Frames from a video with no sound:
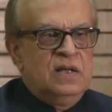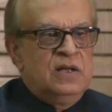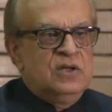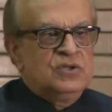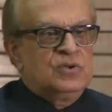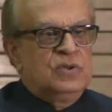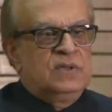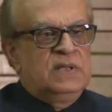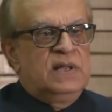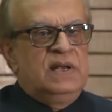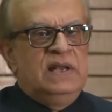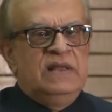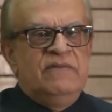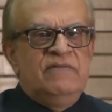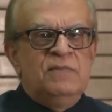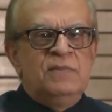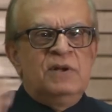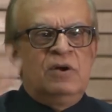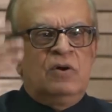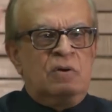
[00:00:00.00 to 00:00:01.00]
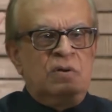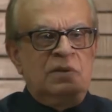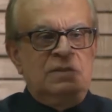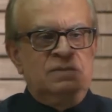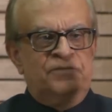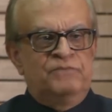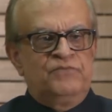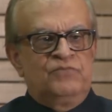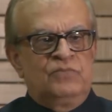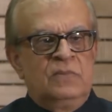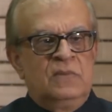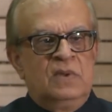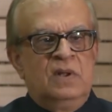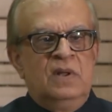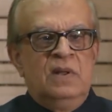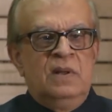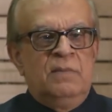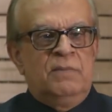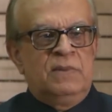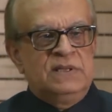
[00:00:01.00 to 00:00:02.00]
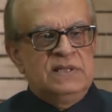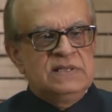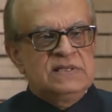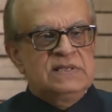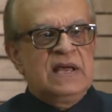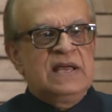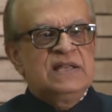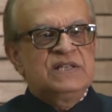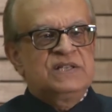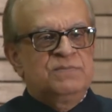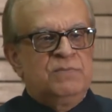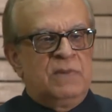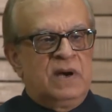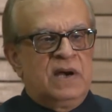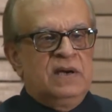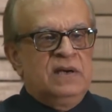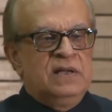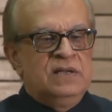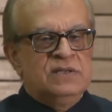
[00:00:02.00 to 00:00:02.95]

So they leave him alone, but this guy is smart.